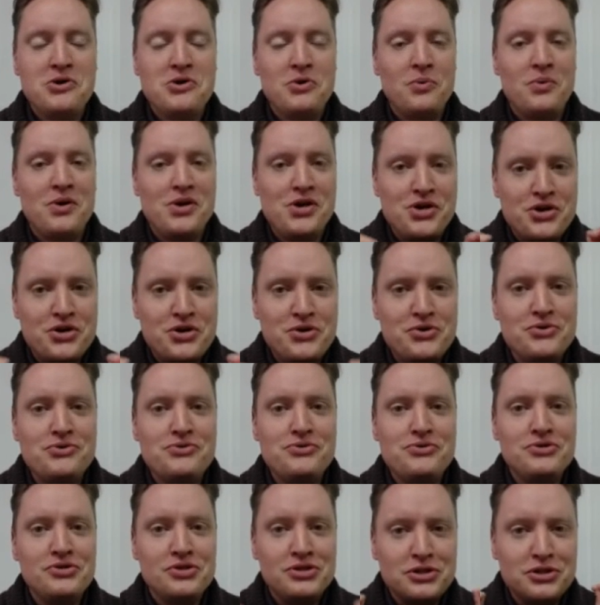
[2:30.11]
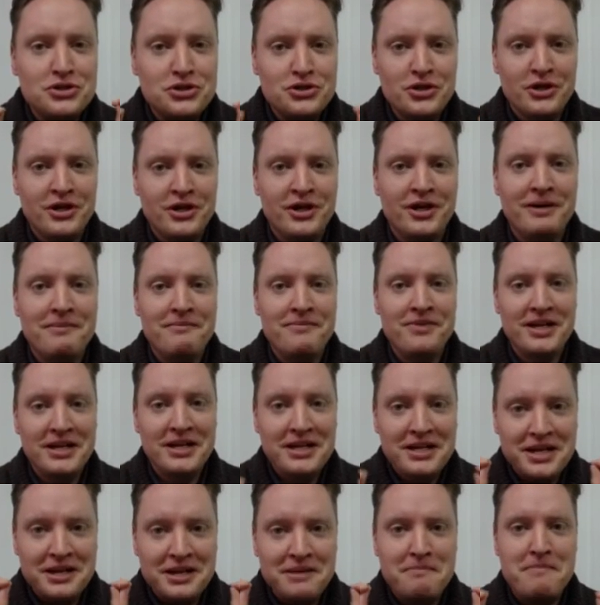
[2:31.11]
We use the term
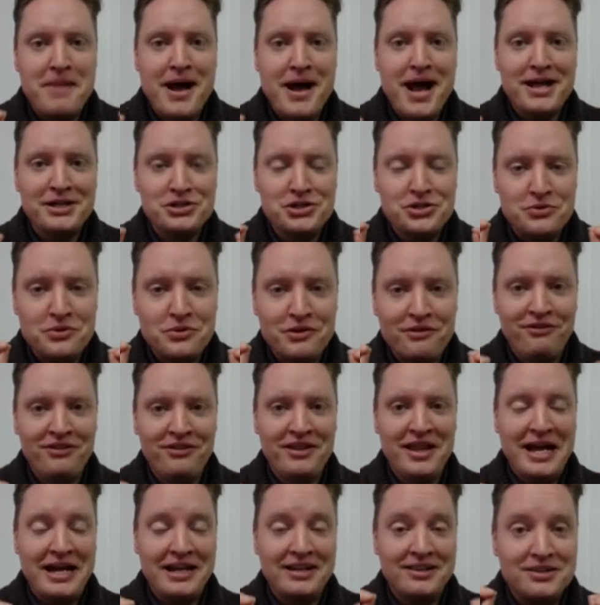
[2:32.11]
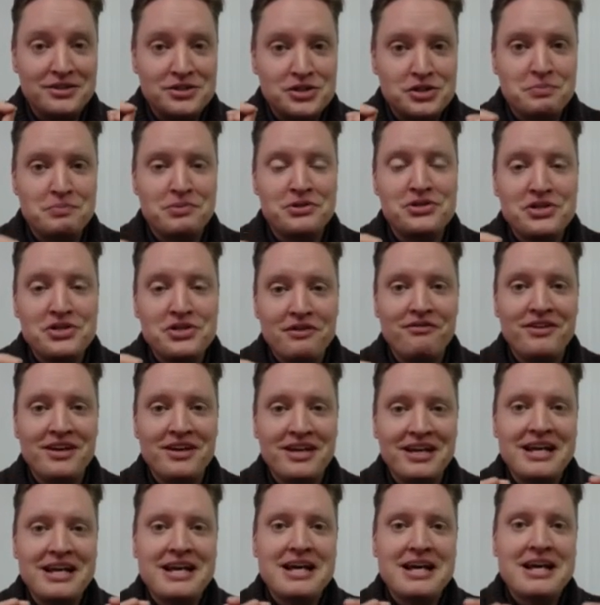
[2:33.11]
that can best reflect the
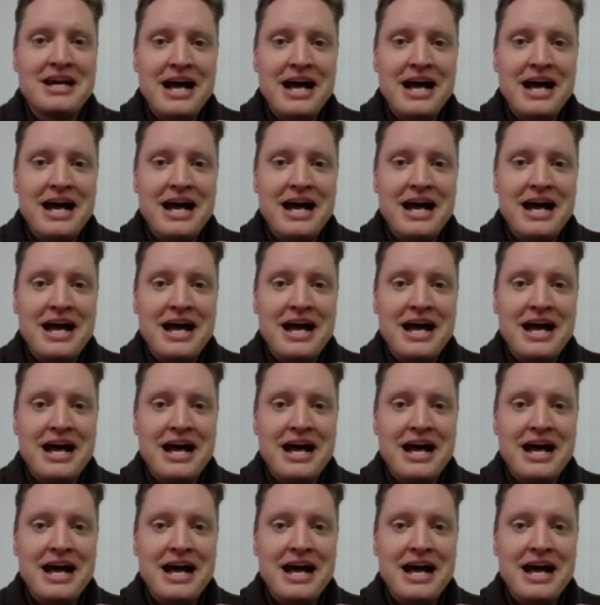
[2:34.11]
specific